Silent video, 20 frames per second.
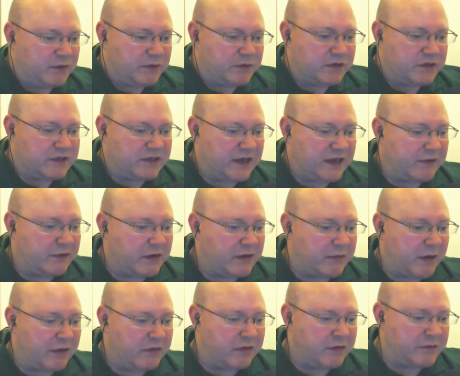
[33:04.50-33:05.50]
just hearing
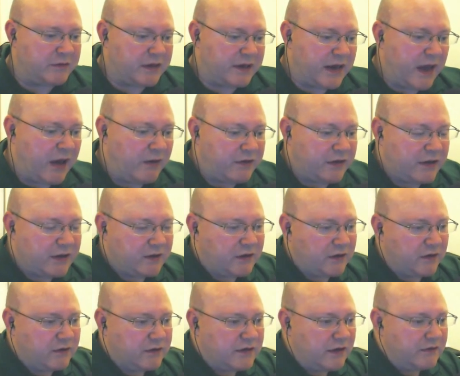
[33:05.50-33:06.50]
about them, and now you can
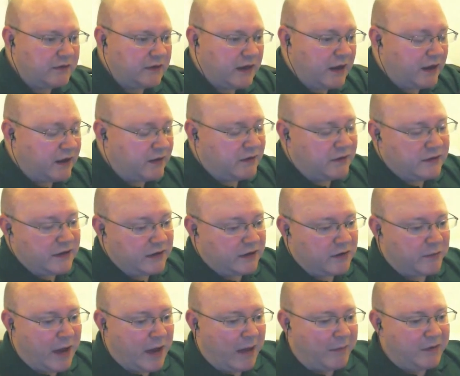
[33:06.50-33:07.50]
go down. I can go down
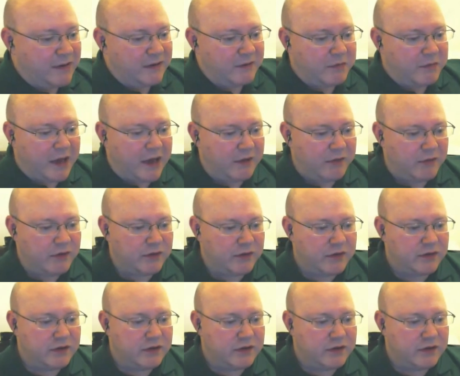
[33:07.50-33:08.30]
to Maplin and buy one.